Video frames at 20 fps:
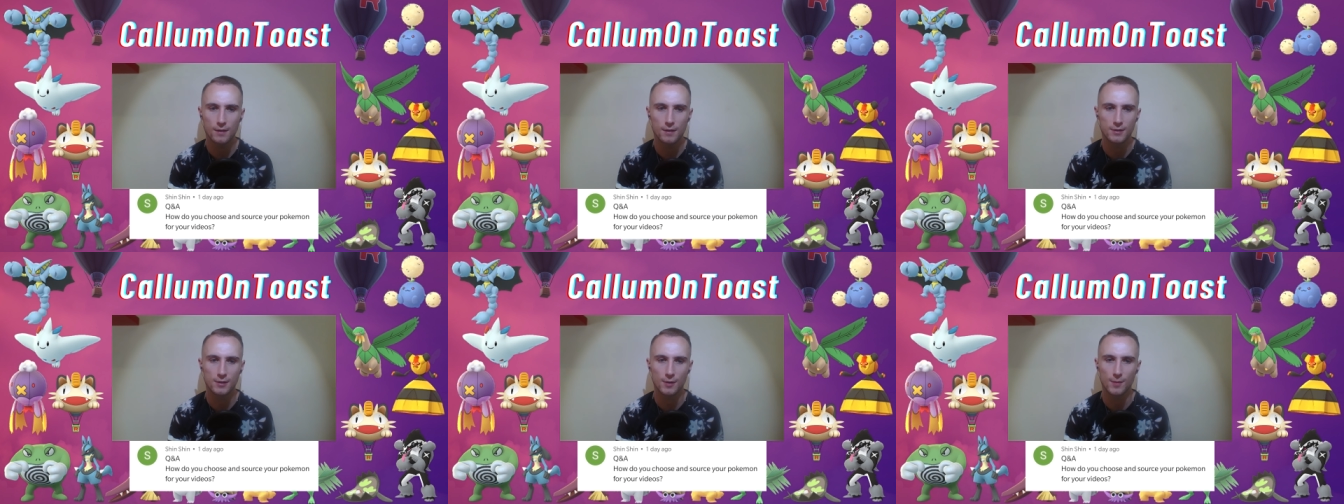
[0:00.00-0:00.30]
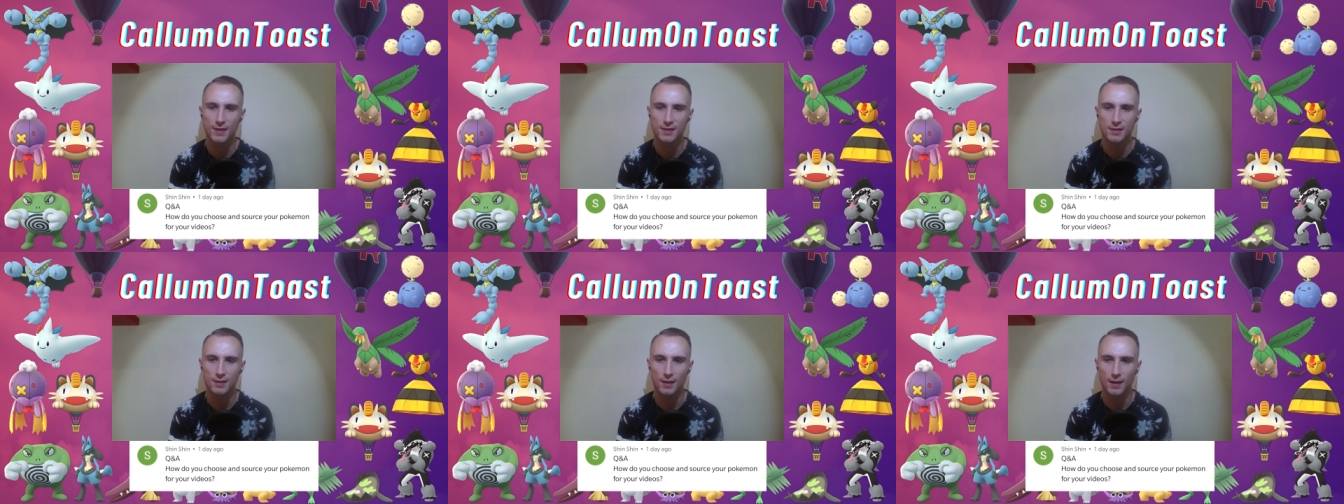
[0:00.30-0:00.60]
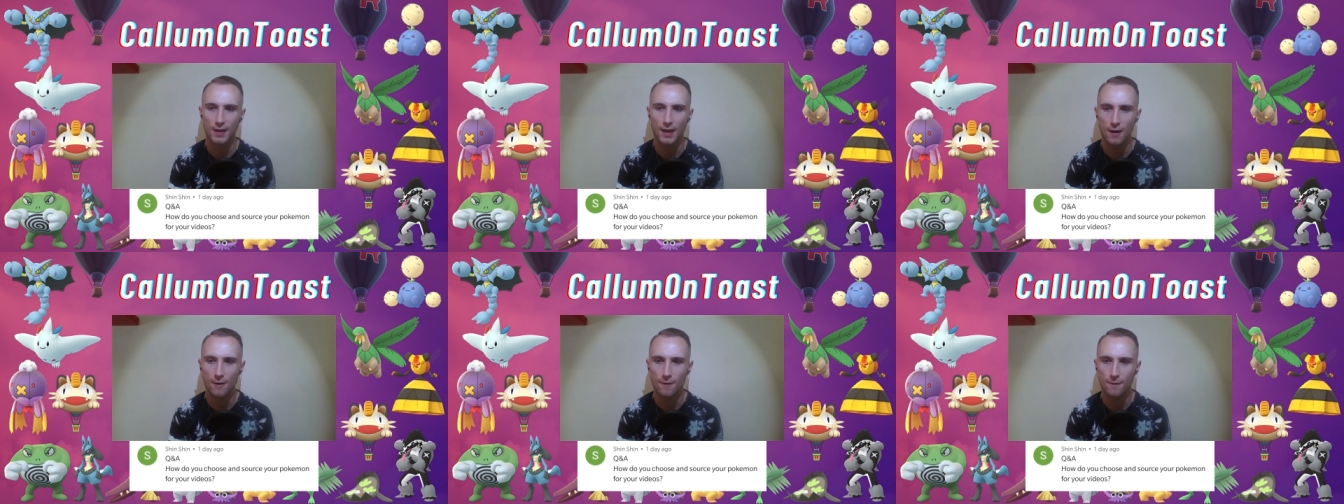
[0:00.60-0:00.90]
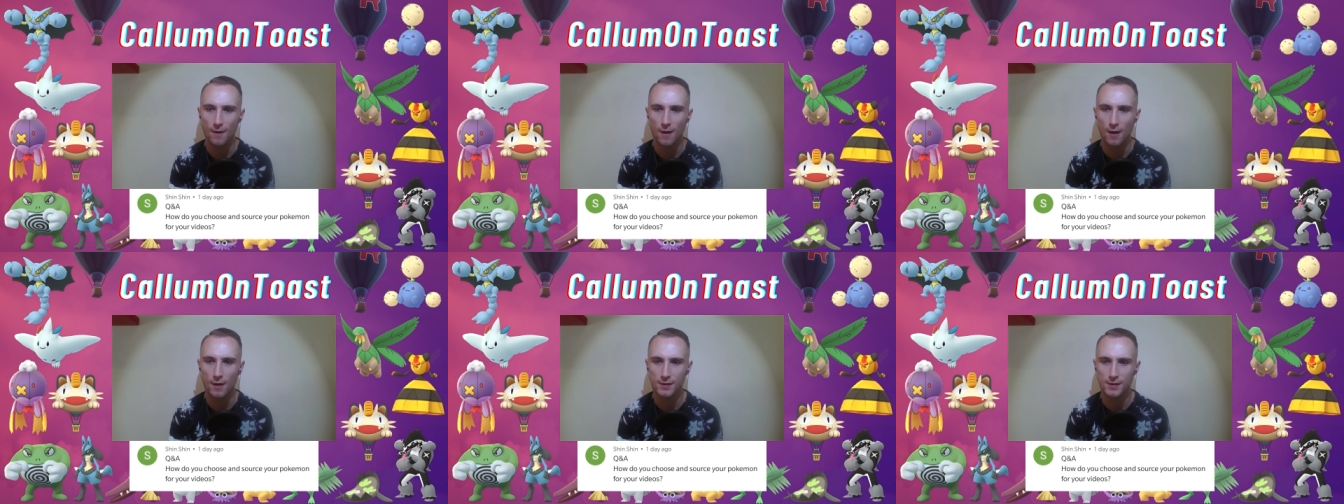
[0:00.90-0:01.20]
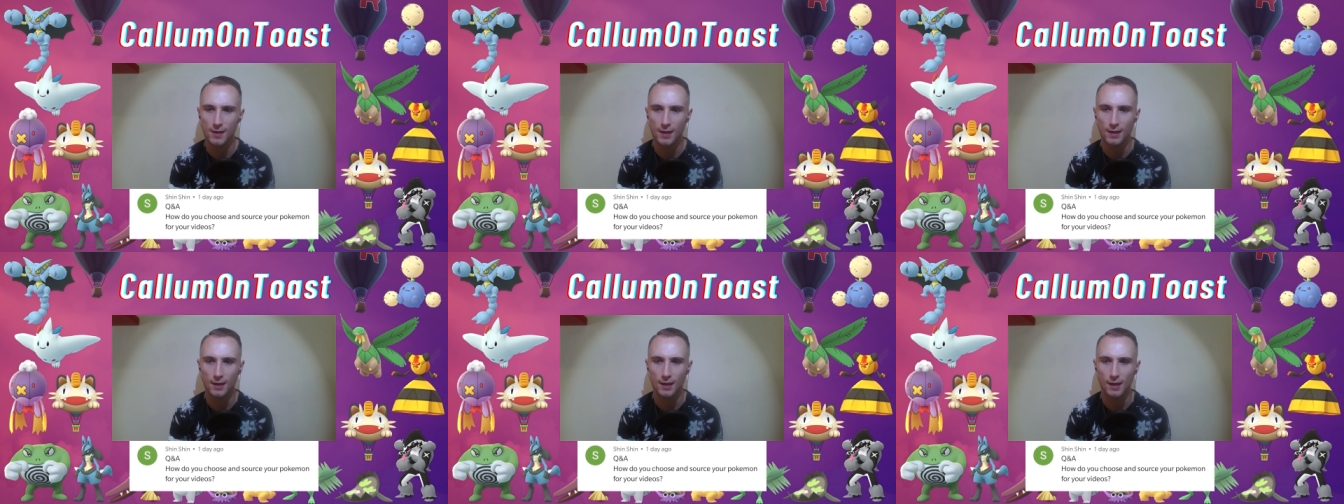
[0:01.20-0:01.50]
so basically how fast
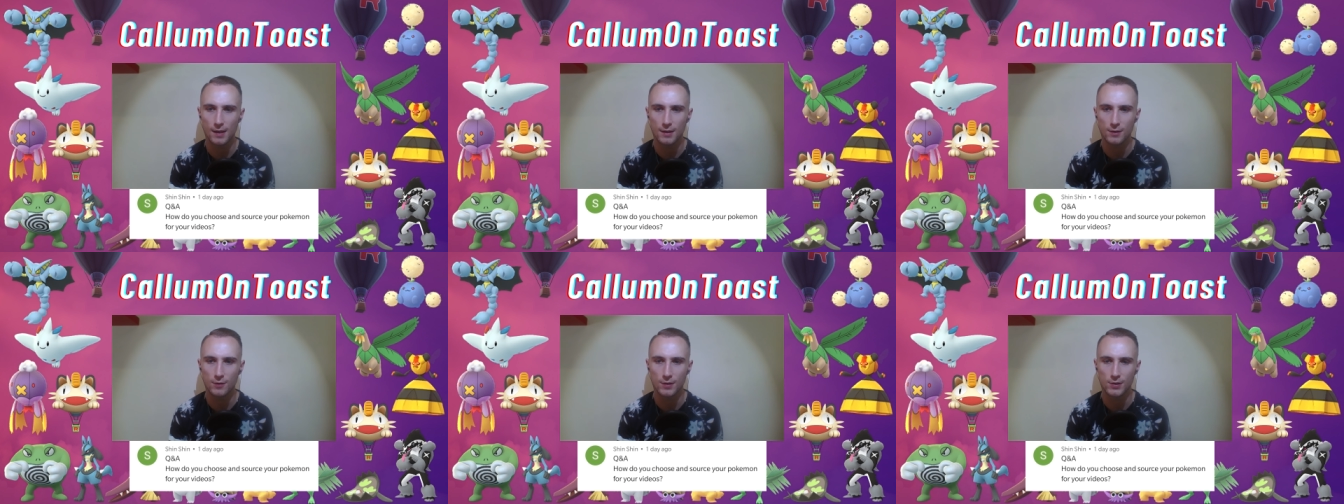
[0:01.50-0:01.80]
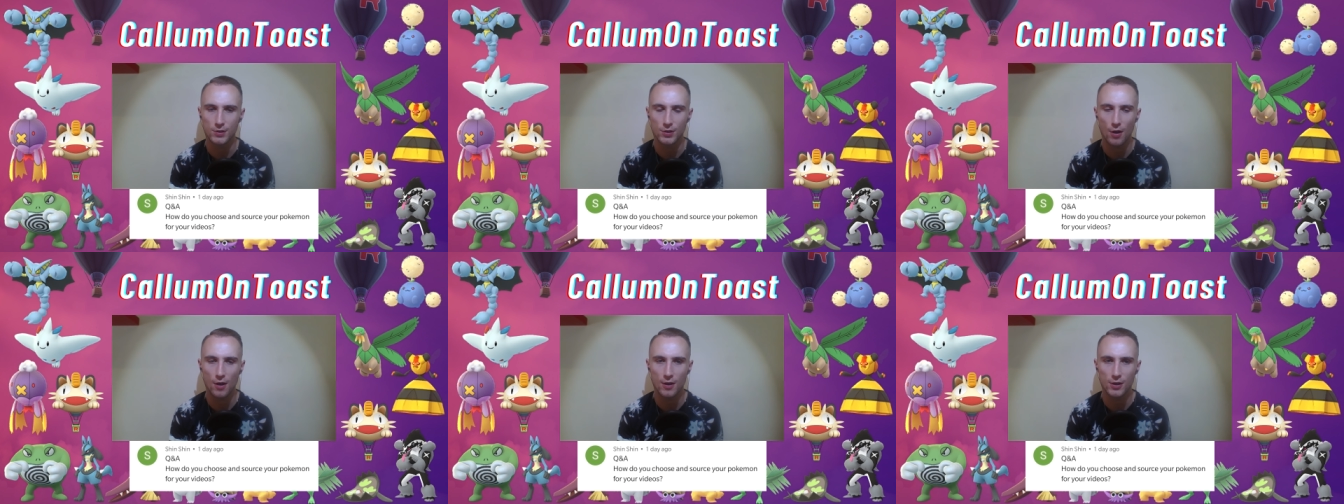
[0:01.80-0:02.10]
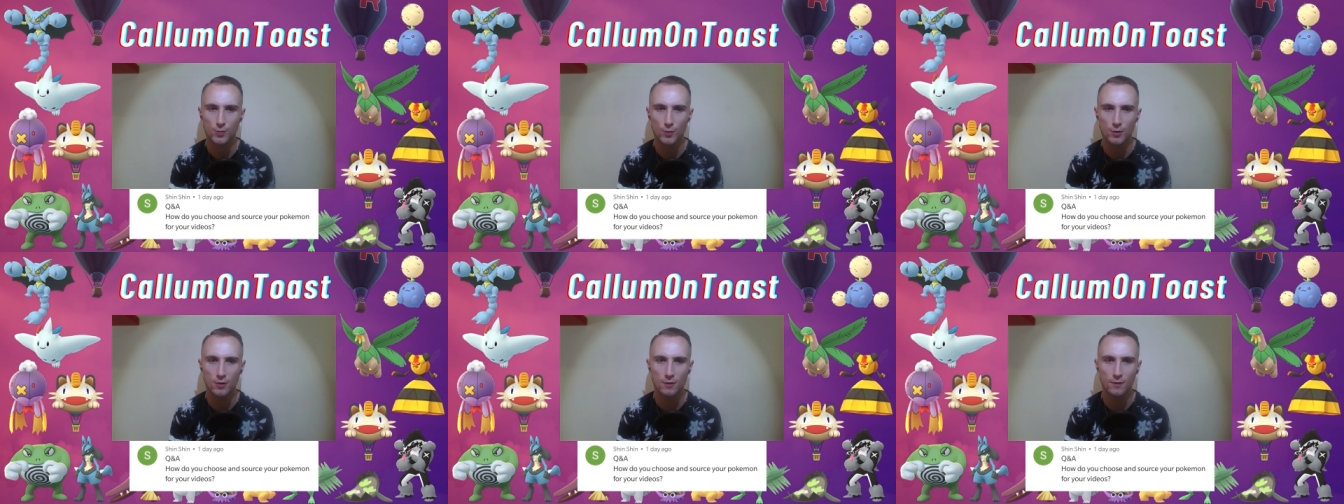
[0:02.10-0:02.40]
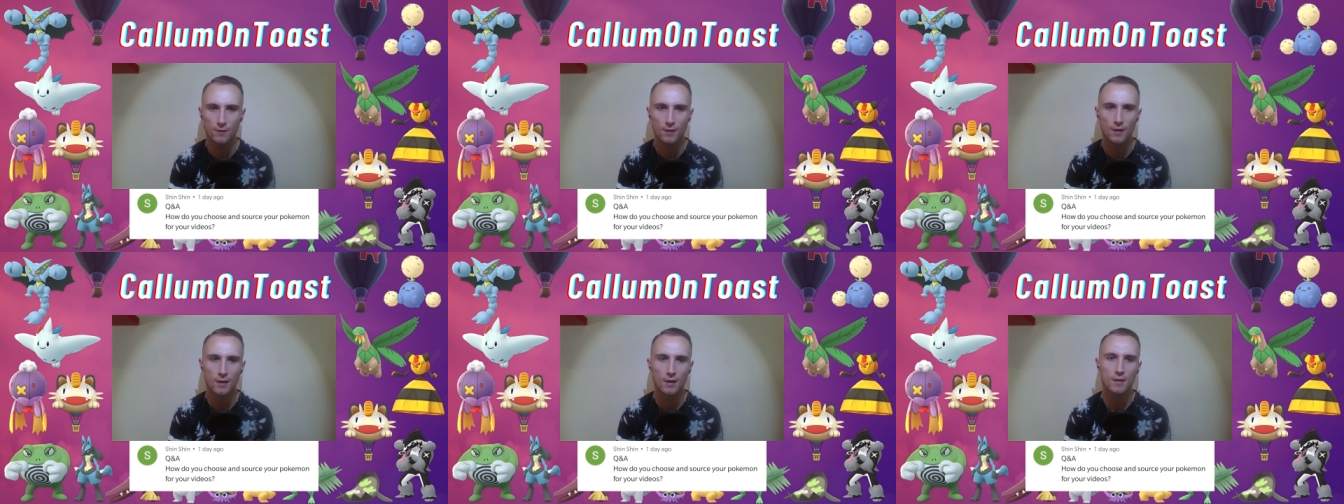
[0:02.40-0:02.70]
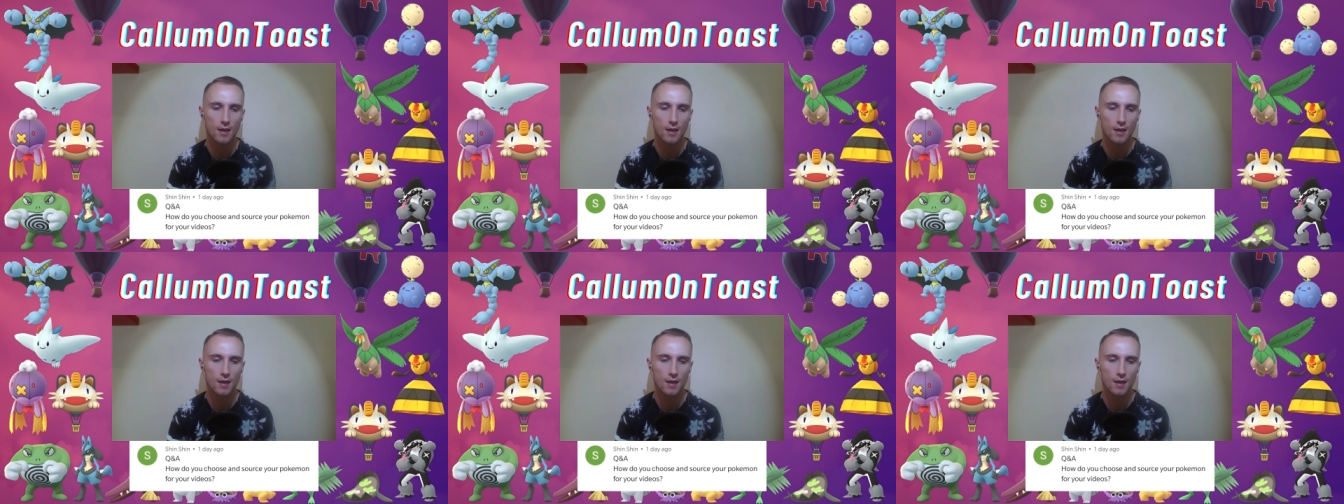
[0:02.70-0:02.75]
they can get to a charge move.